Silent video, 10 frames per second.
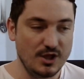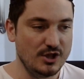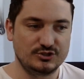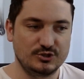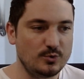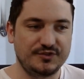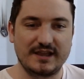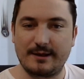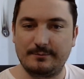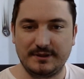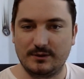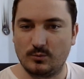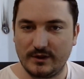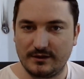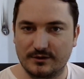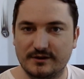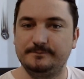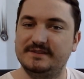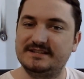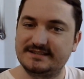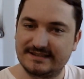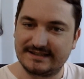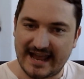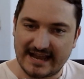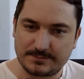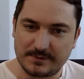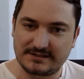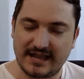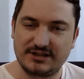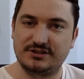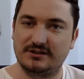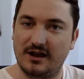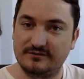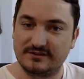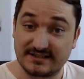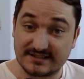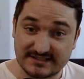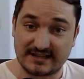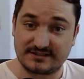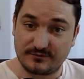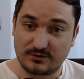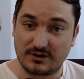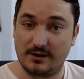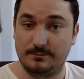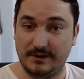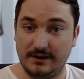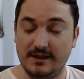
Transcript: So don't think I'm being weird. This is an expectation of a successful company.